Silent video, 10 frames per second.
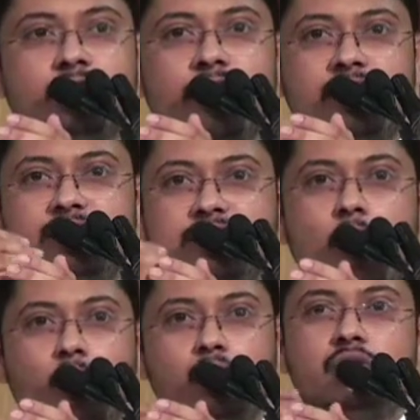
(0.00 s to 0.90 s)
where the
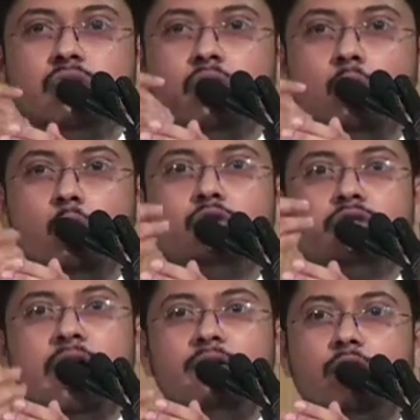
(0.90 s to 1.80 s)
South
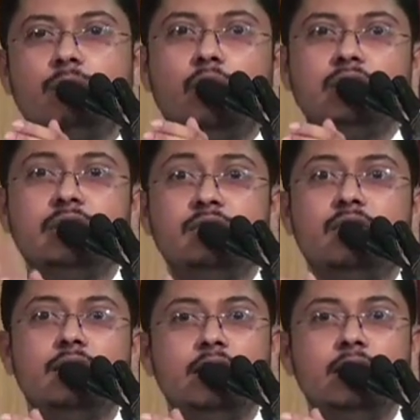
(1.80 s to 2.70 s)
looks at foreign policy
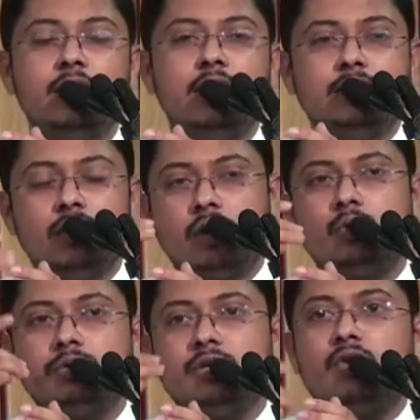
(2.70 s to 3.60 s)
differently and the North
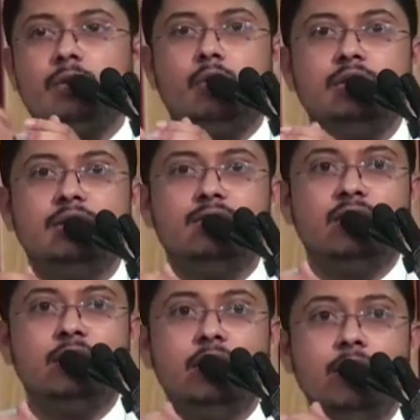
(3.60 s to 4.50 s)
looks at foreign policy
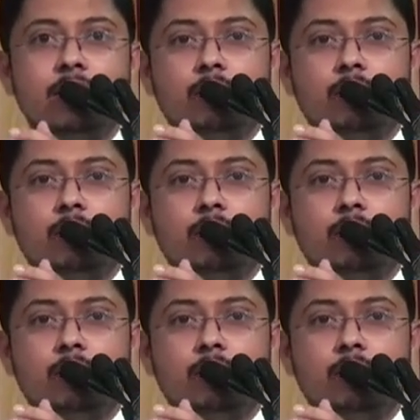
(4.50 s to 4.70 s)
differently.